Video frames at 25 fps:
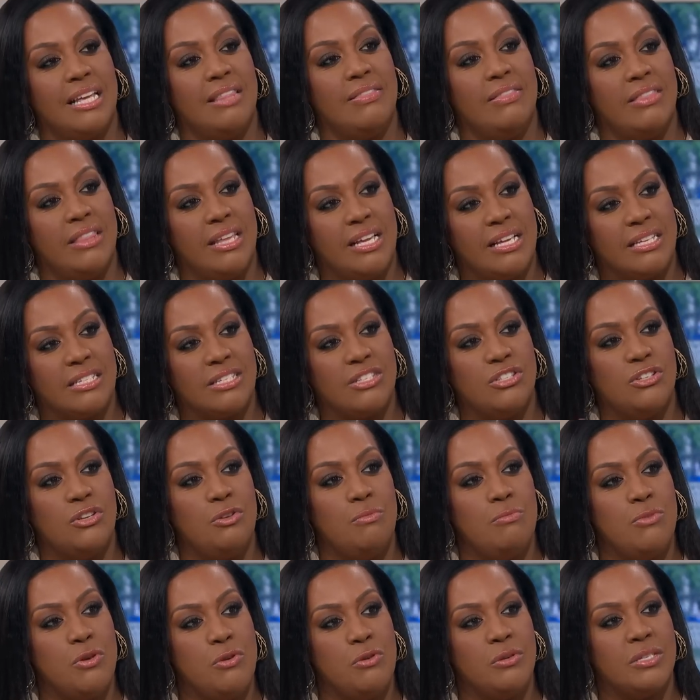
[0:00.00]
in this new
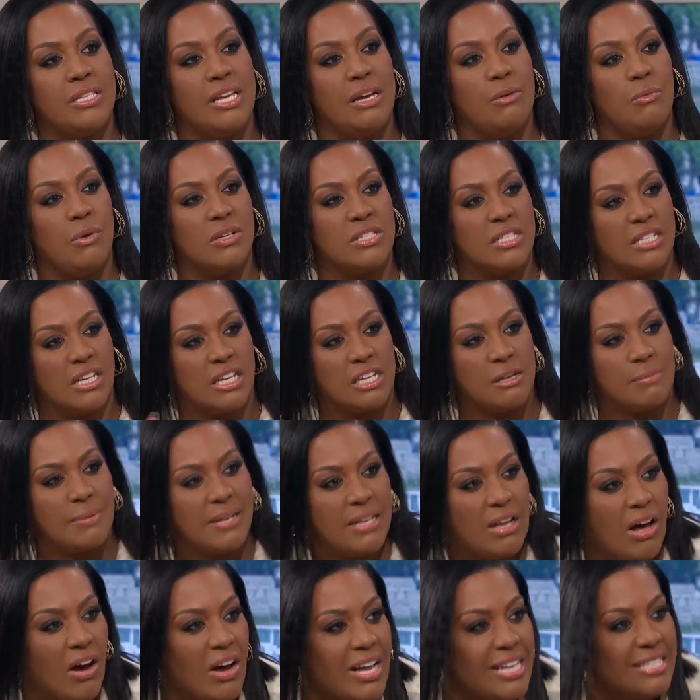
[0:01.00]
music? What's it going to be
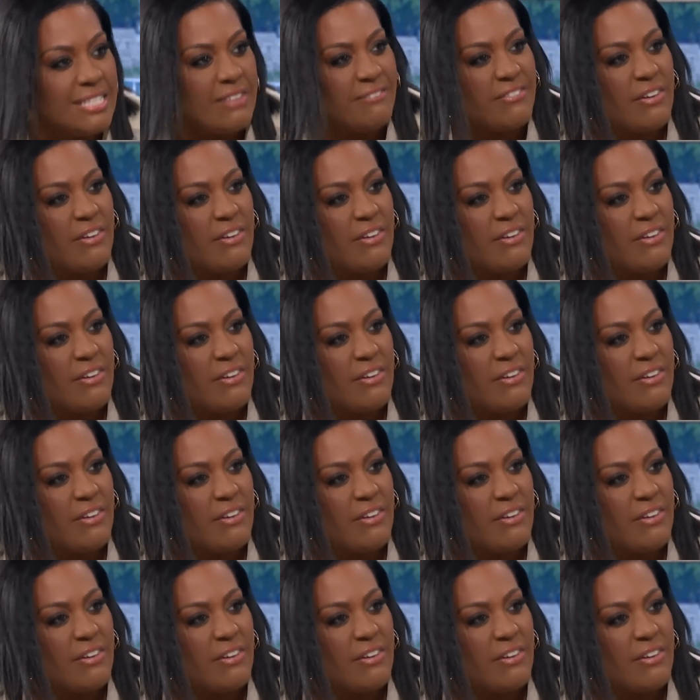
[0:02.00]
like? Is it